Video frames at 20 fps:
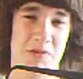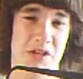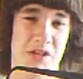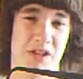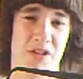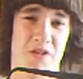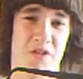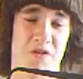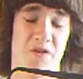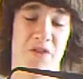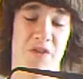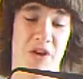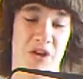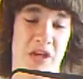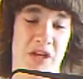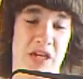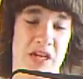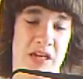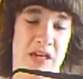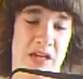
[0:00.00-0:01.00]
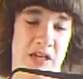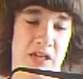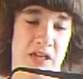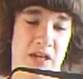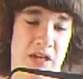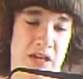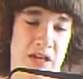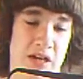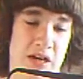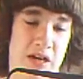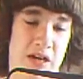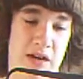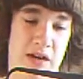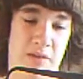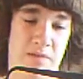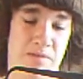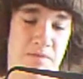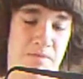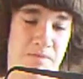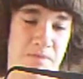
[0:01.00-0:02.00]
is a little funky.
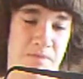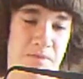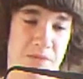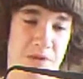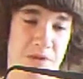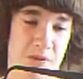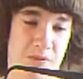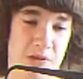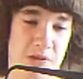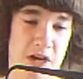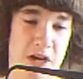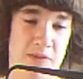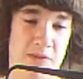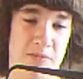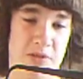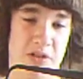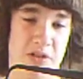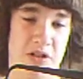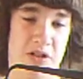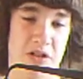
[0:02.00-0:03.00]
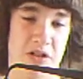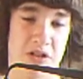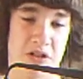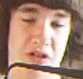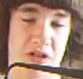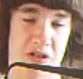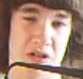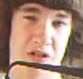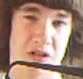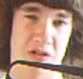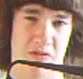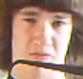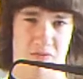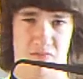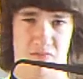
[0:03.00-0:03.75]
Sometimes it's